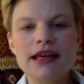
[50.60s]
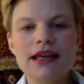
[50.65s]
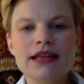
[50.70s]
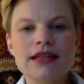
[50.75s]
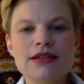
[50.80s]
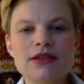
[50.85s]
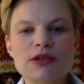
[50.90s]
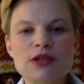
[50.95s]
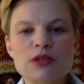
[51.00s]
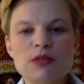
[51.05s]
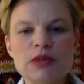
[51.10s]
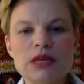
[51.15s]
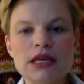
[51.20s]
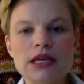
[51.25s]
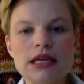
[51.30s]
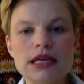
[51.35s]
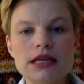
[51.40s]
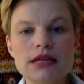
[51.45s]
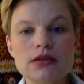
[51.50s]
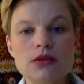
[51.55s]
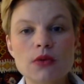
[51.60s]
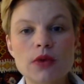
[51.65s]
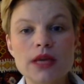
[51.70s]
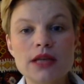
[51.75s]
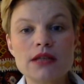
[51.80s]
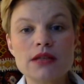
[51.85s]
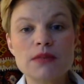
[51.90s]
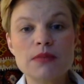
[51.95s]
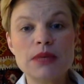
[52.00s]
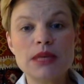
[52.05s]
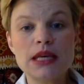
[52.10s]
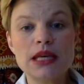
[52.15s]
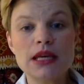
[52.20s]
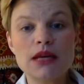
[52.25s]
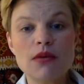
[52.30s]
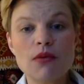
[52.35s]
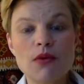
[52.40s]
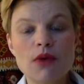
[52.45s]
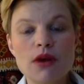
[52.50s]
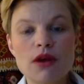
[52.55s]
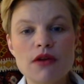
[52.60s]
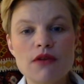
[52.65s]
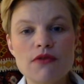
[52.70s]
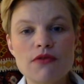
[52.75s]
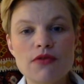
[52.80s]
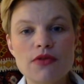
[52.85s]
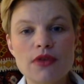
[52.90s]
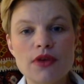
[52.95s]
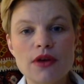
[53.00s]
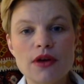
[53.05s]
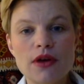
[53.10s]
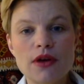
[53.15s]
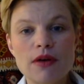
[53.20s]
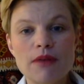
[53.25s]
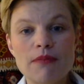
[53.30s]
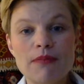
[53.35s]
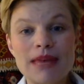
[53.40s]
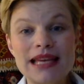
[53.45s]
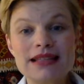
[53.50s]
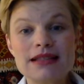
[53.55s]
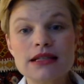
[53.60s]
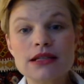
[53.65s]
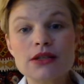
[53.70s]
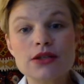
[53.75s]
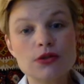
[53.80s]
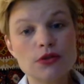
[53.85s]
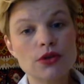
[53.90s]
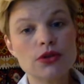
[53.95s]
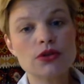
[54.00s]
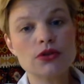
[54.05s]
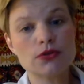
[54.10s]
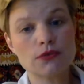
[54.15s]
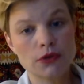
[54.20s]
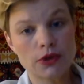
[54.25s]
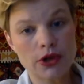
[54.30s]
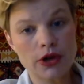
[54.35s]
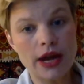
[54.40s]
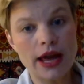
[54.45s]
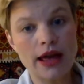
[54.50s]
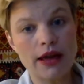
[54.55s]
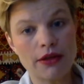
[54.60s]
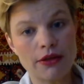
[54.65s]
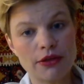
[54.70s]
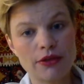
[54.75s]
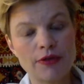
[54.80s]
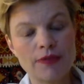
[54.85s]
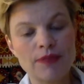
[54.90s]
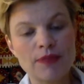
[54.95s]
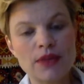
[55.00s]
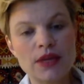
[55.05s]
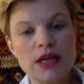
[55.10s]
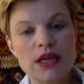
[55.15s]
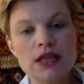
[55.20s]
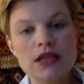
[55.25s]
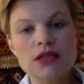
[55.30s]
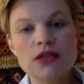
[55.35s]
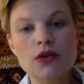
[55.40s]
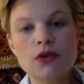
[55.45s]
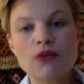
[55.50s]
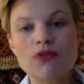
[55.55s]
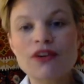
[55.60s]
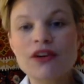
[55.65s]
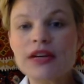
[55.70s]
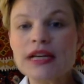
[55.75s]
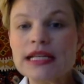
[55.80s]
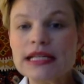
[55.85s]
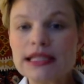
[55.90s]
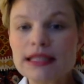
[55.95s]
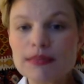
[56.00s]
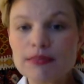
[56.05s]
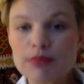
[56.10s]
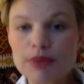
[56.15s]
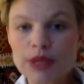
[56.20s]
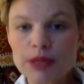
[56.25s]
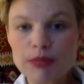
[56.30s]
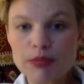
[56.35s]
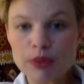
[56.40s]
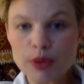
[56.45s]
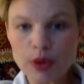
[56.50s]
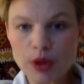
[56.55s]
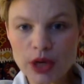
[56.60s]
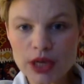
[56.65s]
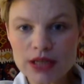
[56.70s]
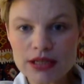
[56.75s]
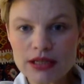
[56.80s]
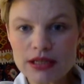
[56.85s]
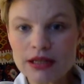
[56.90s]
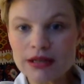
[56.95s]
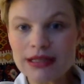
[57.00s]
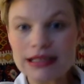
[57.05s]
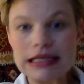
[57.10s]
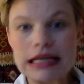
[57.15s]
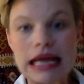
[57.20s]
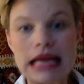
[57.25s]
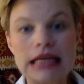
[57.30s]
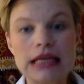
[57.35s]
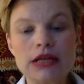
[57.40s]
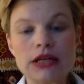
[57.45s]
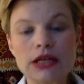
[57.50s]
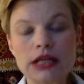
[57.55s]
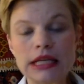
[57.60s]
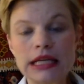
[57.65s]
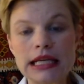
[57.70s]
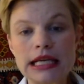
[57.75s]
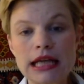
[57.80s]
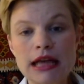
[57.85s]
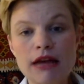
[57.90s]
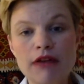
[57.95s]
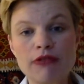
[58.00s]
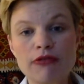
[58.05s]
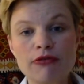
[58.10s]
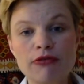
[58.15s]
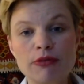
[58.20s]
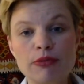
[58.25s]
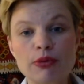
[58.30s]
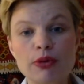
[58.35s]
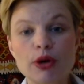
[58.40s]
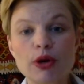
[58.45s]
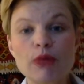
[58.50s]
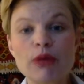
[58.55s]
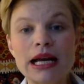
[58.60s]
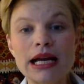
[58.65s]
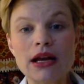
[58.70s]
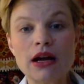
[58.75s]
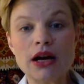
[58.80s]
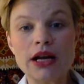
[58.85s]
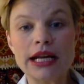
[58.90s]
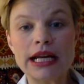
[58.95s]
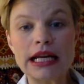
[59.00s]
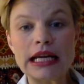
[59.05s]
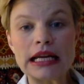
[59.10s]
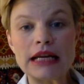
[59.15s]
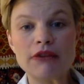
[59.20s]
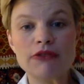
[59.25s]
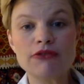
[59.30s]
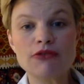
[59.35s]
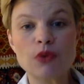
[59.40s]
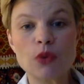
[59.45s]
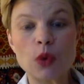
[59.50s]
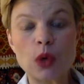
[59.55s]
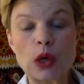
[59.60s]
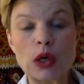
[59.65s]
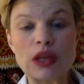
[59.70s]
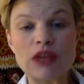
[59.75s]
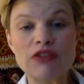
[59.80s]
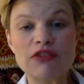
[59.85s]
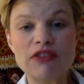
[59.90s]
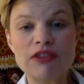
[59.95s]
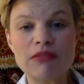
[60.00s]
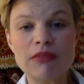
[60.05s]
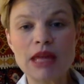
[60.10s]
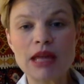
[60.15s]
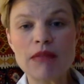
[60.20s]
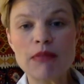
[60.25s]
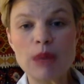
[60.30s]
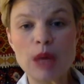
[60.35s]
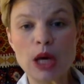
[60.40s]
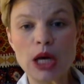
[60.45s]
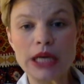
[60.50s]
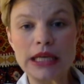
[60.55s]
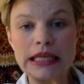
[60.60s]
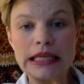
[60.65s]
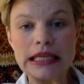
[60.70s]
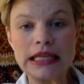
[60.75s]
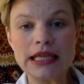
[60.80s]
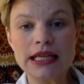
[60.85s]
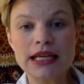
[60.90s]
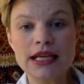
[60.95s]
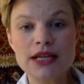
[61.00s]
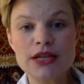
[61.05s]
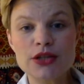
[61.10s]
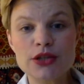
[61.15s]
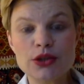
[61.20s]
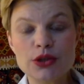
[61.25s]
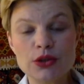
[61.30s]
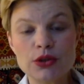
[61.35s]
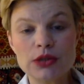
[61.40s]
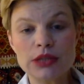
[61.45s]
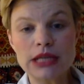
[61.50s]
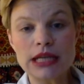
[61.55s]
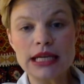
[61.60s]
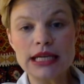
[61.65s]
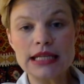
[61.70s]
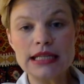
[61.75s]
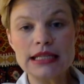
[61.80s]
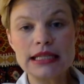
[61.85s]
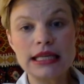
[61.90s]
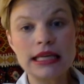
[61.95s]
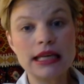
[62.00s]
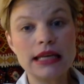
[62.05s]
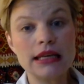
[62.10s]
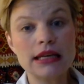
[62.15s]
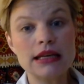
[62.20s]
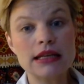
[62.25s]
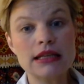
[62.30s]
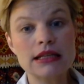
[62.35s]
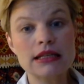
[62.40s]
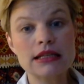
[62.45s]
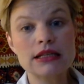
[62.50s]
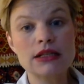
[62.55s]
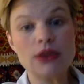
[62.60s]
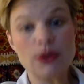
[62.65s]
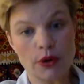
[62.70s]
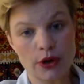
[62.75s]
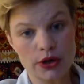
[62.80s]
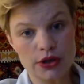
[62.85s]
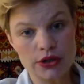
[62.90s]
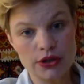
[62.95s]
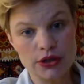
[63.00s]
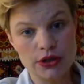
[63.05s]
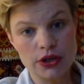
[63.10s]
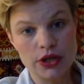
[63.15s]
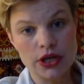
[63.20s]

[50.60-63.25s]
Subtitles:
so to speak, is going to be one of the best things you can do for your health. So very simply put, there is not nearly enough probiotic for the female body to utilize in yogurt.